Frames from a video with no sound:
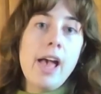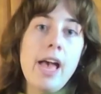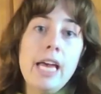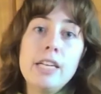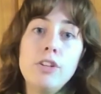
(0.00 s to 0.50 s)

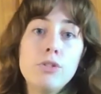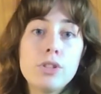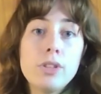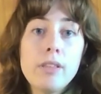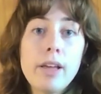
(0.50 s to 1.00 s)
And
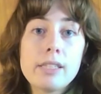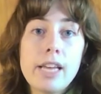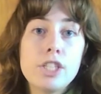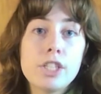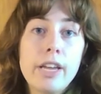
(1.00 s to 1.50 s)
usually that's
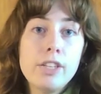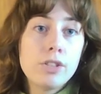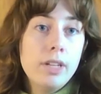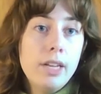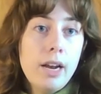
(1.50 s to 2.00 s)

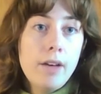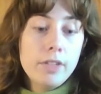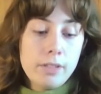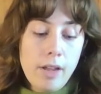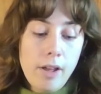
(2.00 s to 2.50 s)
educational in and of
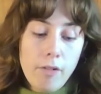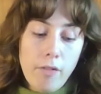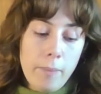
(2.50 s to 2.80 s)
itself.